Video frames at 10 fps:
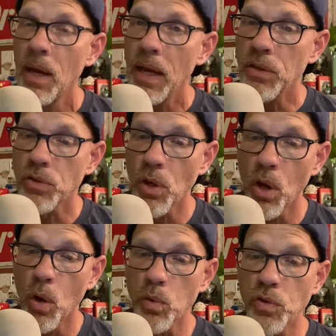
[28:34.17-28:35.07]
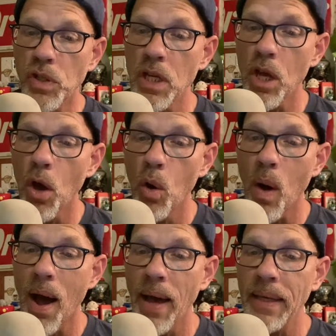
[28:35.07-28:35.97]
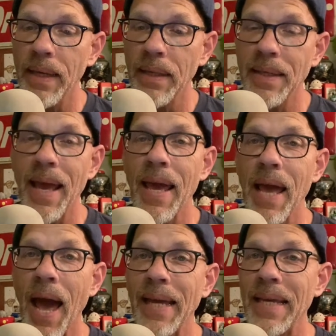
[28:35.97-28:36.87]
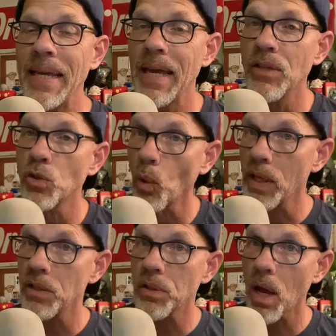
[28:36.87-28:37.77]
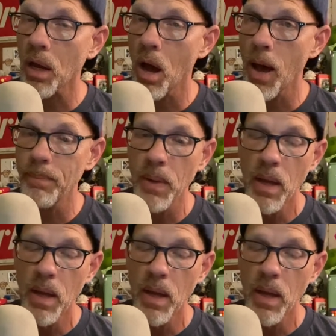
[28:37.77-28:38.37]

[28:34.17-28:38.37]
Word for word: And so Z O I N K I E S, zoinkies.com.